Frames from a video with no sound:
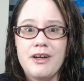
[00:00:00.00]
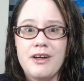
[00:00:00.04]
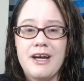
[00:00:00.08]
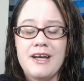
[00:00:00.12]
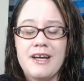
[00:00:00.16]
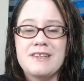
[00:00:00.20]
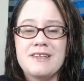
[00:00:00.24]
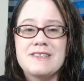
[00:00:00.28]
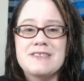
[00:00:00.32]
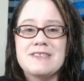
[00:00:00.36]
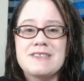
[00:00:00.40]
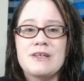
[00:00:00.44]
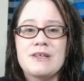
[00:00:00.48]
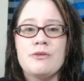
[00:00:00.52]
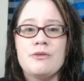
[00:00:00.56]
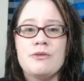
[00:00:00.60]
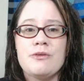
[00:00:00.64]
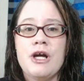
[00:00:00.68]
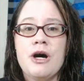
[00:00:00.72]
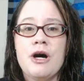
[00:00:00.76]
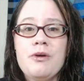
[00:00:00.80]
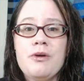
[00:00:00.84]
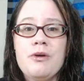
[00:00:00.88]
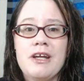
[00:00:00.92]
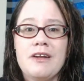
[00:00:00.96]
And so
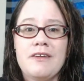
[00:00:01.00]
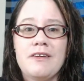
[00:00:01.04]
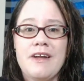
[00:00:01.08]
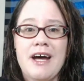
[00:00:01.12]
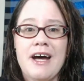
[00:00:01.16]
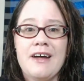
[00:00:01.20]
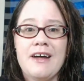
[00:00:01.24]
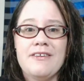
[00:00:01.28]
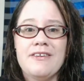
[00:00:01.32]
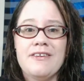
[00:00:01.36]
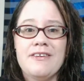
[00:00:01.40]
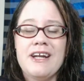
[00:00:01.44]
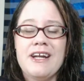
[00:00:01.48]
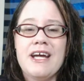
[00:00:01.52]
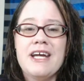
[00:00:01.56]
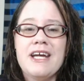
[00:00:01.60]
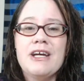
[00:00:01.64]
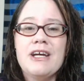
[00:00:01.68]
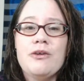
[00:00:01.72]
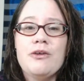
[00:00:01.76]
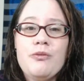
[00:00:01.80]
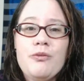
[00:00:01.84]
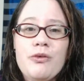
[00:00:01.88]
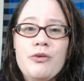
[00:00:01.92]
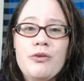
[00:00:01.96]
knowing that, then I
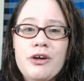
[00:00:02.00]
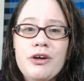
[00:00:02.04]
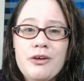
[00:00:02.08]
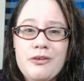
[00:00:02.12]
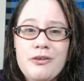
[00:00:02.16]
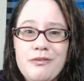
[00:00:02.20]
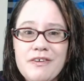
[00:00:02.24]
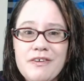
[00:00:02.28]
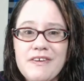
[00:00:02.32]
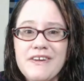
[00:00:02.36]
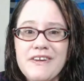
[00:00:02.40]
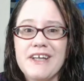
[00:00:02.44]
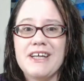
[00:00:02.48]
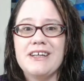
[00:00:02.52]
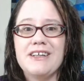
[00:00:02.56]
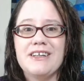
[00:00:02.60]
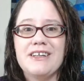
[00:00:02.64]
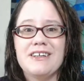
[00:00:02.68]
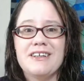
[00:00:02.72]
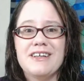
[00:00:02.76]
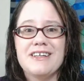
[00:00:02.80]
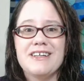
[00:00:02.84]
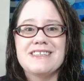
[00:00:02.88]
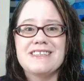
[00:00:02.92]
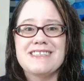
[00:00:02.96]
can work with it
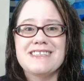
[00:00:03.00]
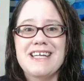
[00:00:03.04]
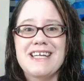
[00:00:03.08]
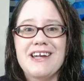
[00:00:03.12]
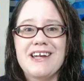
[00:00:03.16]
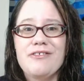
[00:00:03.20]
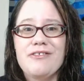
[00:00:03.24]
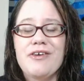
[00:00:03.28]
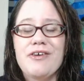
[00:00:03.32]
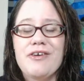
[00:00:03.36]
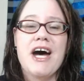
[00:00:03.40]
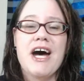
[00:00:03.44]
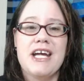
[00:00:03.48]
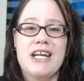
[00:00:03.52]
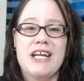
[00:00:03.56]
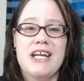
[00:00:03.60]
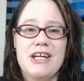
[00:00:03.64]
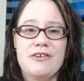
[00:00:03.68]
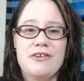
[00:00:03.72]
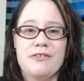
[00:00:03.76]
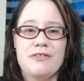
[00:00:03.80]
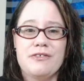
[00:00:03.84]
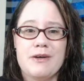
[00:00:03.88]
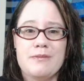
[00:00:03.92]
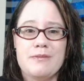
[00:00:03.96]
instead of hiding
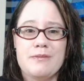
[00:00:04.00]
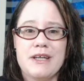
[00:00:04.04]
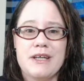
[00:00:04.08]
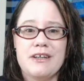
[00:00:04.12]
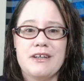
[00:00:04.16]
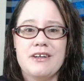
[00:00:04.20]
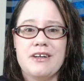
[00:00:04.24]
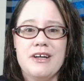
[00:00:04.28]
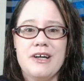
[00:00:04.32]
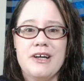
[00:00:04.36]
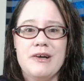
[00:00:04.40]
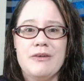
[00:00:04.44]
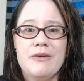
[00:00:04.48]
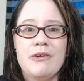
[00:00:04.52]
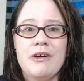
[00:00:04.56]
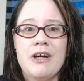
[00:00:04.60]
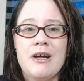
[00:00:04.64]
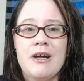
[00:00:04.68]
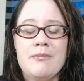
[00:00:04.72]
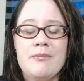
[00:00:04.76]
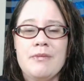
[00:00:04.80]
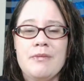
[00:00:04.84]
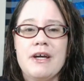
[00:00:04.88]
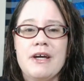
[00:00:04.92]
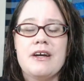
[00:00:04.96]
from it, where
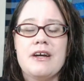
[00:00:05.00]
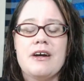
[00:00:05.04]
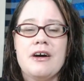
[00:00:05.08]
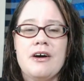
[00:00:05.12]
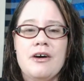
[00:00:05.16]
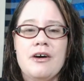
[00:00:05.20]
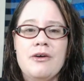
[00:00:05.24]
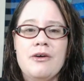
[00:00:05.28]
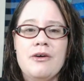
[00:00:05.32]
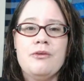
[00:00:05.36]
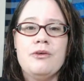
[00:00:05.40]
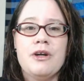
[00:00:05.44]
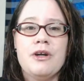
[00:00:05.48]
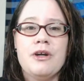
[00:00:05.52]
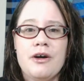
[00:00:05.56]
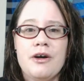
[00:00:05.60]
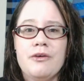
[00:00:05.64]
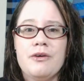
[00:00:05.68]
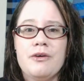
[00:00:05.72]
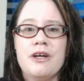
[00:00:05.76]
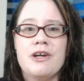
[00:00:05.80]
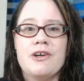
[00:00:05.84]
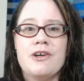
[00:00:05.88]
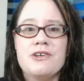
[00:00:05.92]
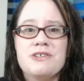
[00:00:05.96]
I'm like, oh
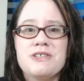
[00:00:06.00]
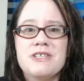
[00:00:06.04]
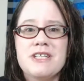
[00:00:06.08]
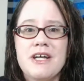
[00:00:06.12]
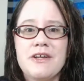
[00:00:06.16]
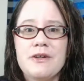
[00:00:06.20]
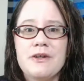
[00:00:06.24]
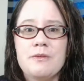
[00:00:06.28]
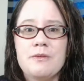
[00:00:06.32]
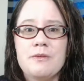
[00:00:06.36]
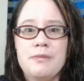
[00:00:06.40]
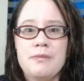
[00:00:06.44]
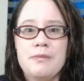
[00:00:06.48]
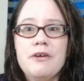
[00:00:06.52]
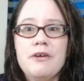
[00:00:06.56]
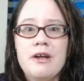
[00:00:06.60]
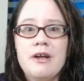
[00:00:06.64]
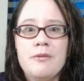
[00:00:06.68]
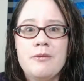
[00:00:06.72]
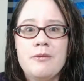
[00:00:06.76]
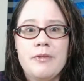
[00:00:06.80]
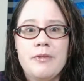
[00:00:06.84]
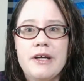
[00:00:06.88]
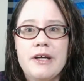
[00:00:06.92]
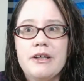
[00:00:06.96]
no, here's another bill.
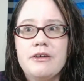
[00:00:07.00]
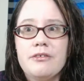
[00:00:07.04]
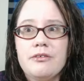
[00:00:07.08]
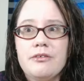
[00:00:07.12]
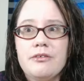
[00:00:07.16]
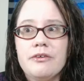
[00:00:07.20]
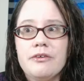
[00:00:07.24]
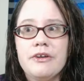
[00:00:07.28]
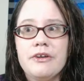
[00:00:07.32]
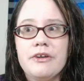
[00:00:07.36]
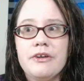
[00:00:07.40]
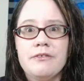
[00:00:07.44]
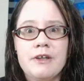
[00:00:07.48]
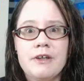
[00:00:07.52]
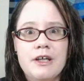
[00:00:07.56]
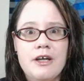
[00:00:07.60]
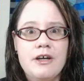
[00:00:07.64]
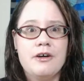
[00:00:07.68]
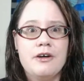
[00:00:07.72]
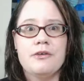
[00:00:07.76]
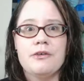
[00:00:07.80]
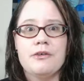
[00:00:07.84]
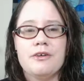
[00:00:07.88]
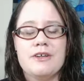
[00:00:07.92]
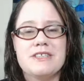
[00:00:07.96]
I'm like, well, there we
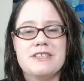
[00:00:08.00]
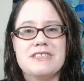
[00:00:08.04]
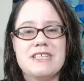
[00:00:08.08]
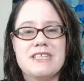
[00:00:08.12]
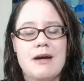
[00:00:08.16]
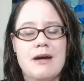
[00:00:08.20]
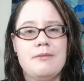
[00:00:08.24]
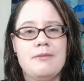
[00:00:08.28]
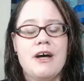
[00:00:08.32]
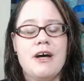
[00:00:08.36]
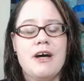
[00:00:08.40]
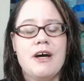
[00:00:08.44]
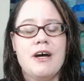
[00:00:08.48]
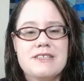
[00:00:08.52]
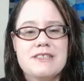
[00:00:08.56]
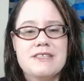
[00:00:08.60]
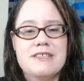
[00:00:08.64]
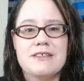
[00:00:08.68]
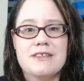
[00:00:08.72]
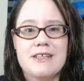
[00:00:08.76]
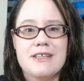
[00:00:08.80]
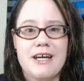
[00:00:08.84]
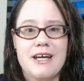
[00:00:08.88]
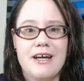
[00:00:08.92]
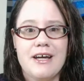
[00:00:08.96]
go. It's time to
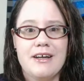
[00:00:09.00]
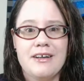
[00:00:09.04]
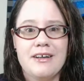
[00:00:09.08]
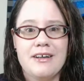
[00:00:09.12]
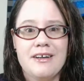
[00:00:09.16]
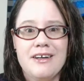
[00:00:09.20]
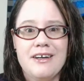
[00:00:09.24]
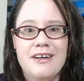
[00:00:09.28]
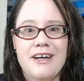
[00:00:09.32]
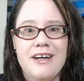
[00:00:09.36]
hustle again.